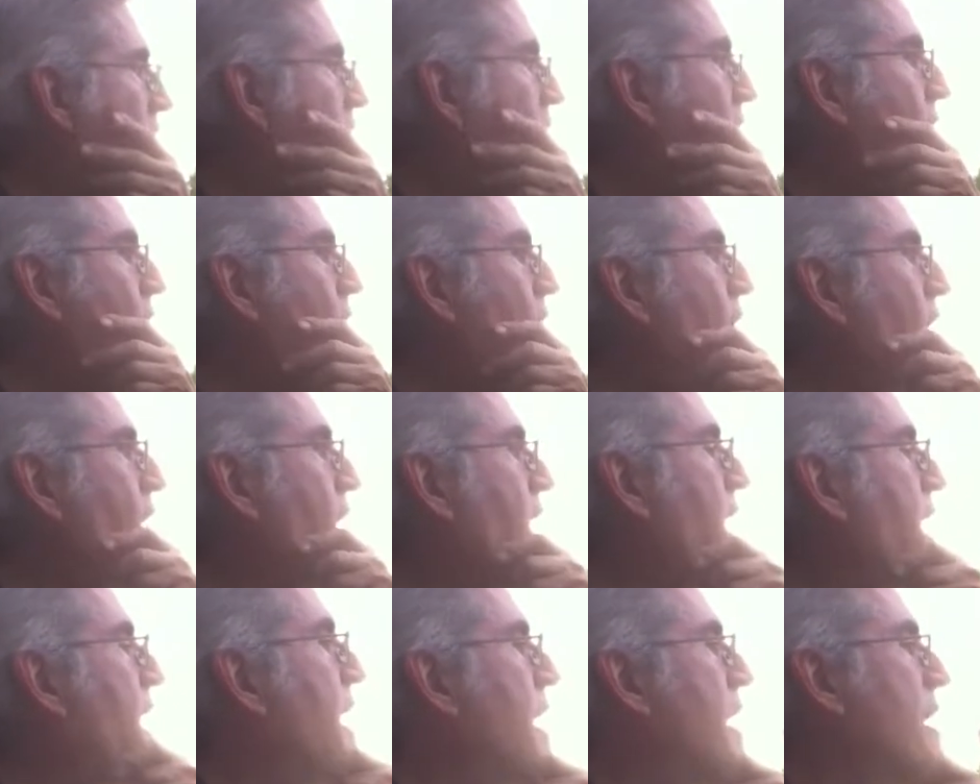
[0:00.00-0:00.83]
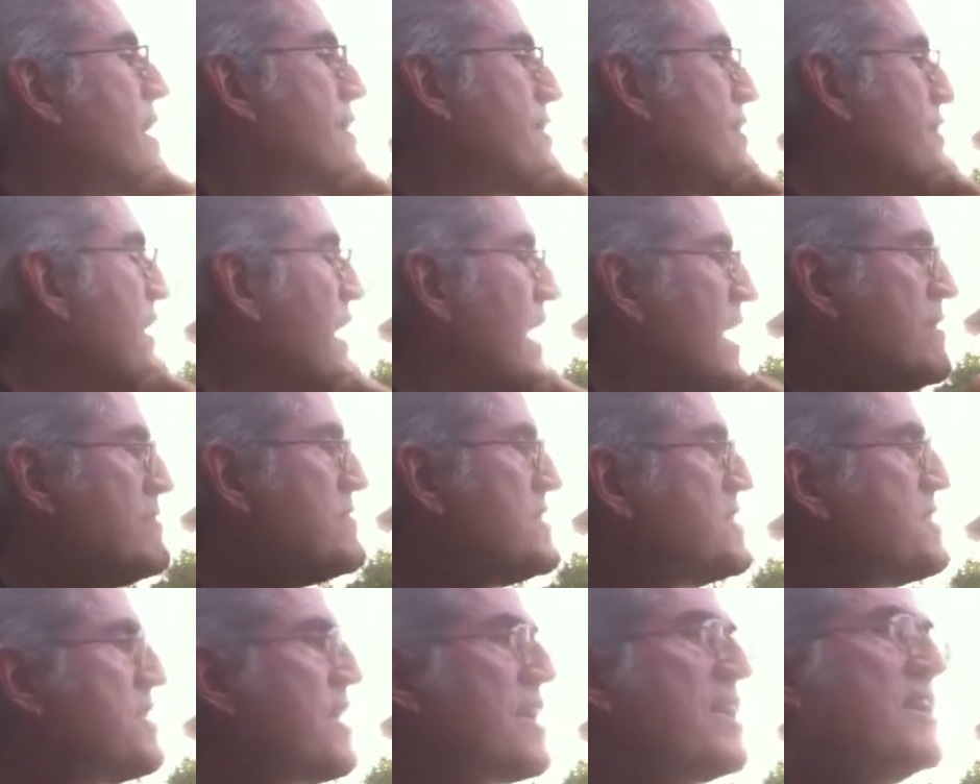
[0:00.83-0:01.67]
you know, I
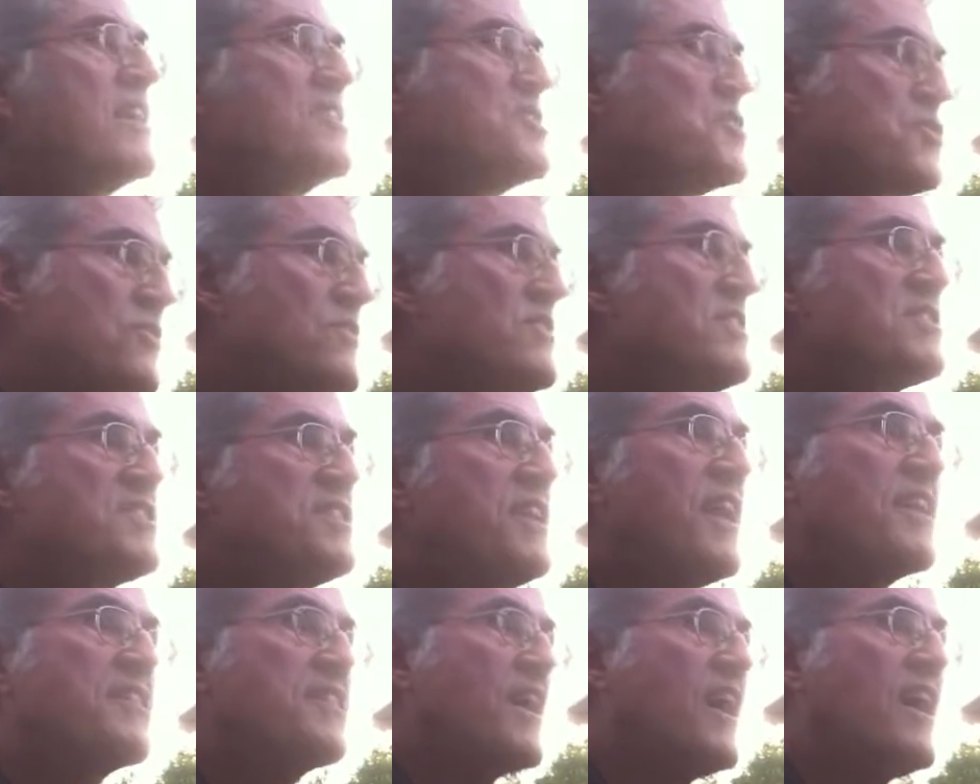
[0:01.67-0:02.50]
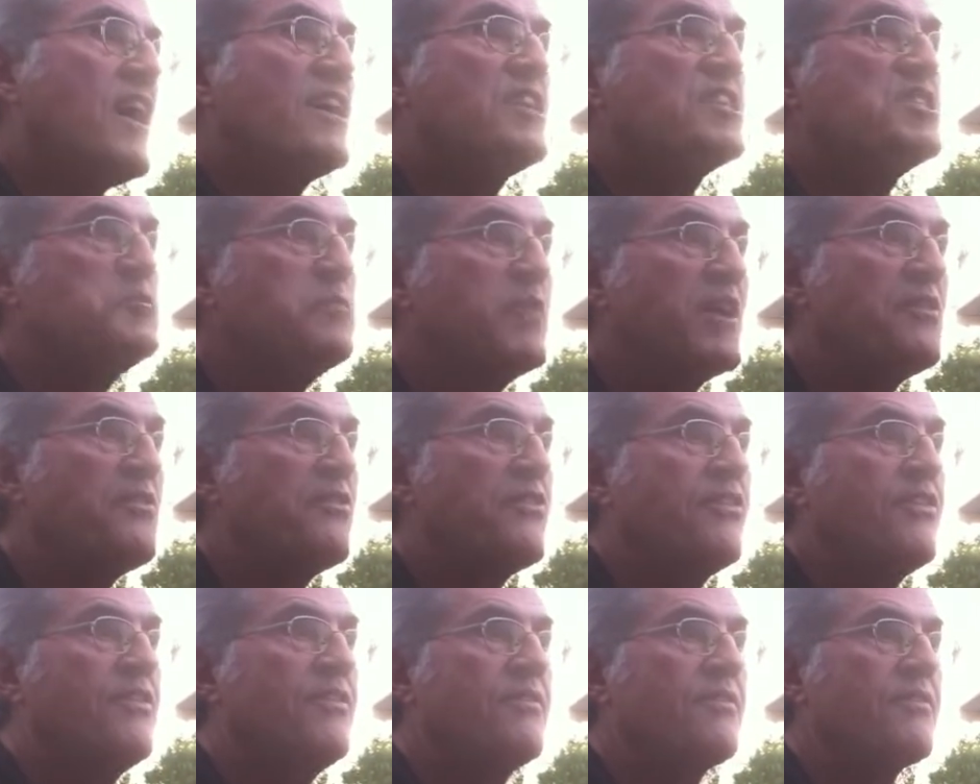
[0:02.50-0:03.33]
was thinking, June is not the hottest
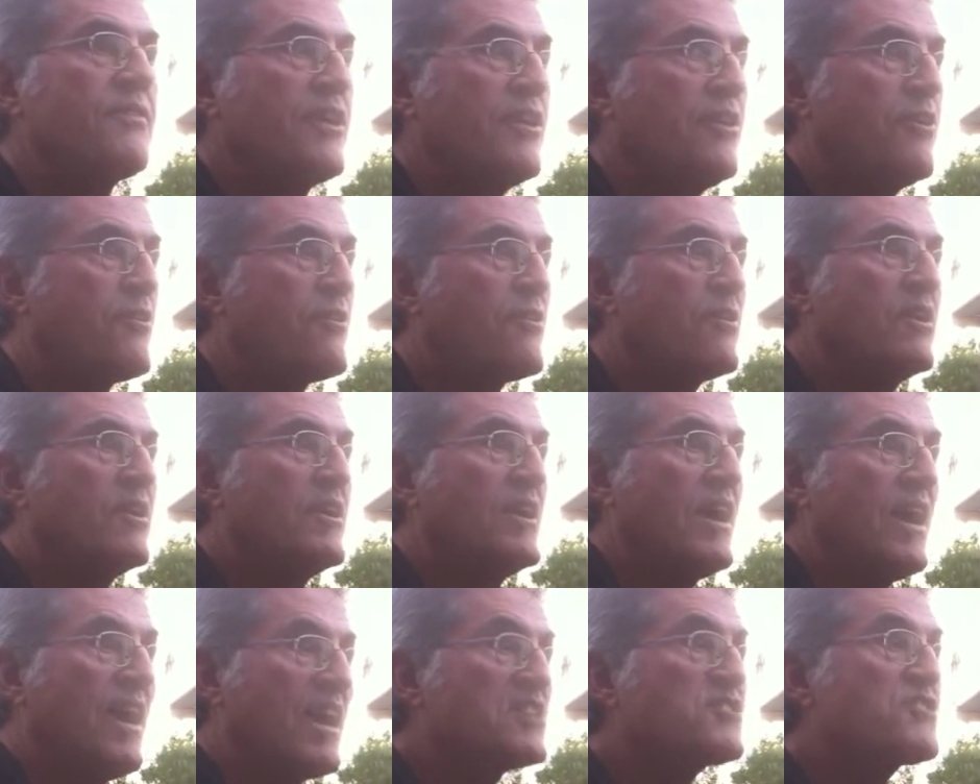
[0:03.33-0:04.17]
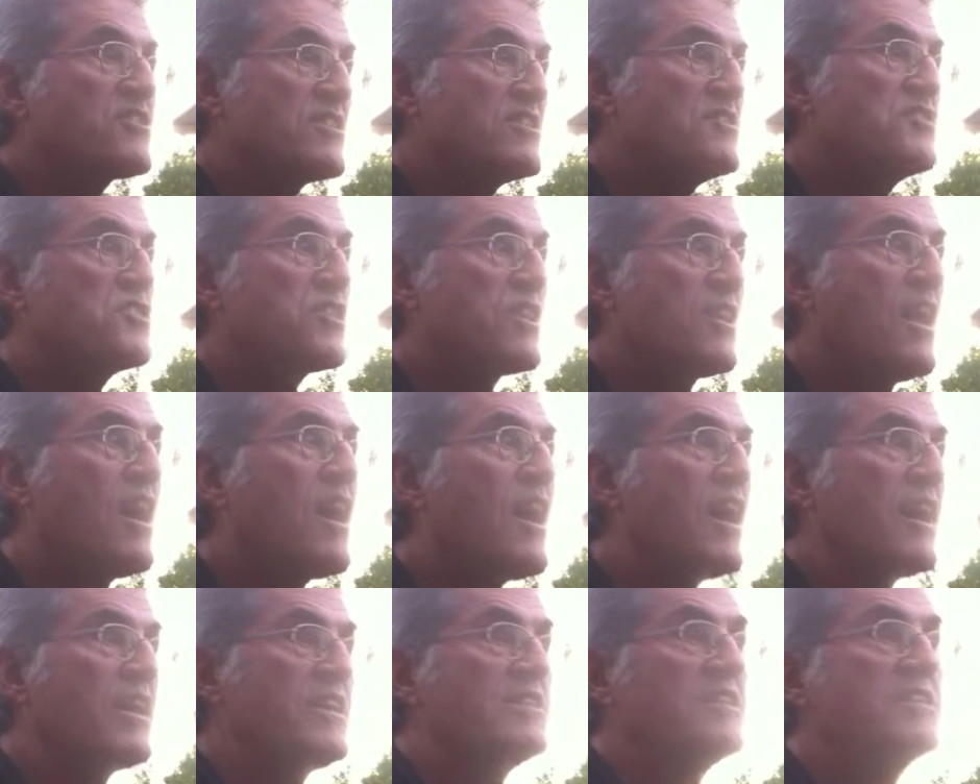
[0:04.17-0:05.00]
month here. Actually,
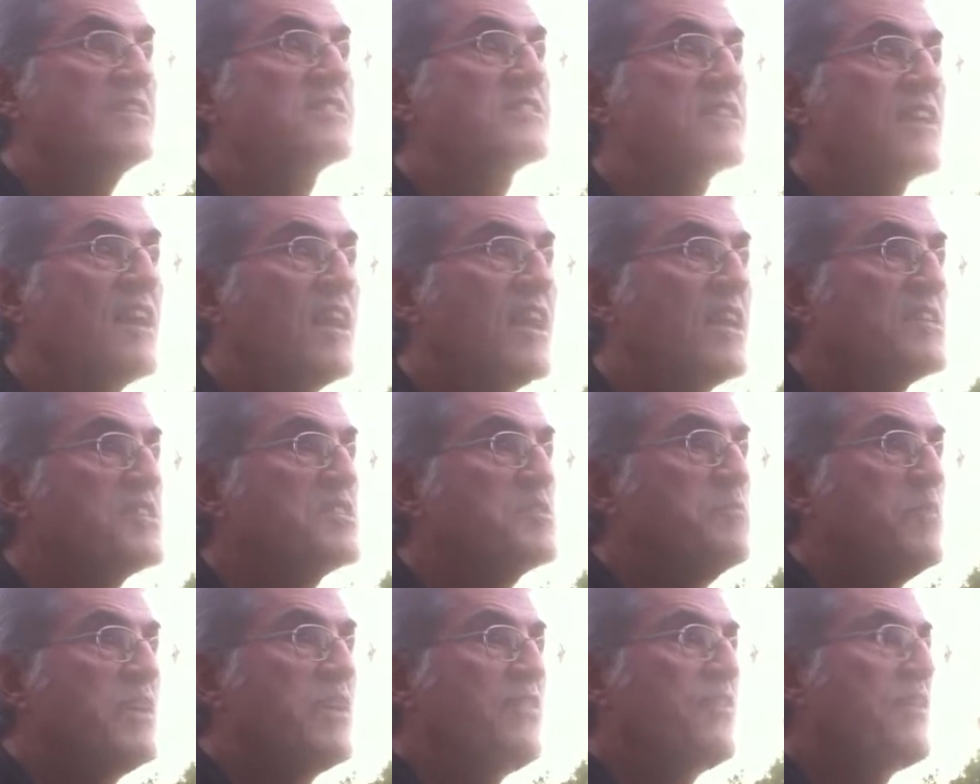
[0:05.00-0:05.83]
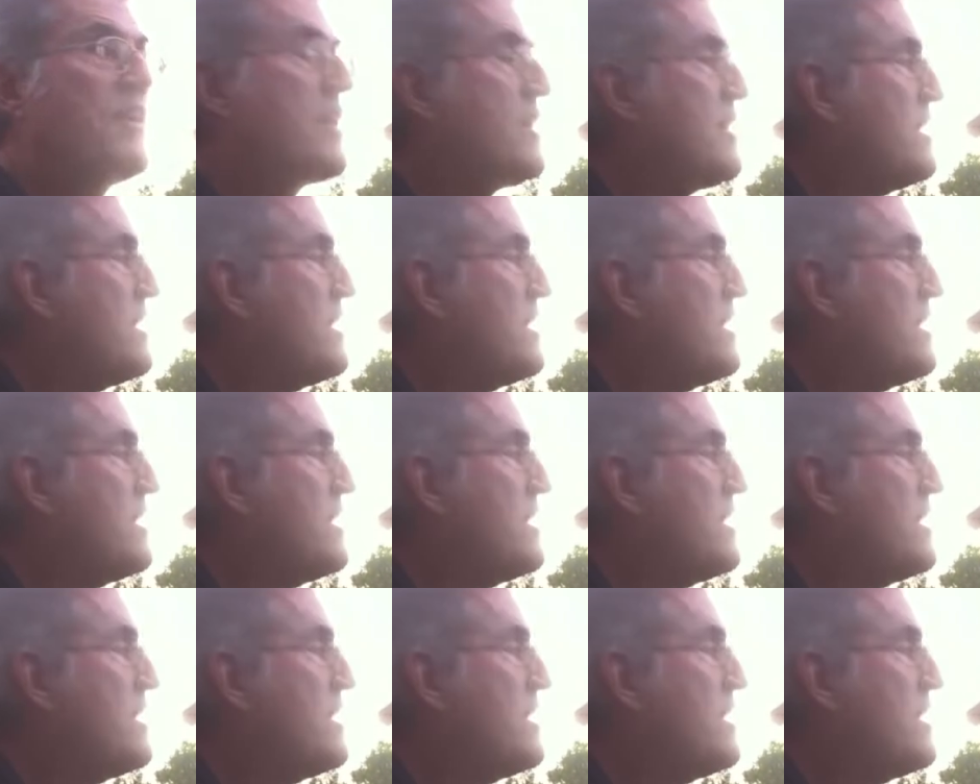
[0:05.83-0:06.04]
July is the hottest month.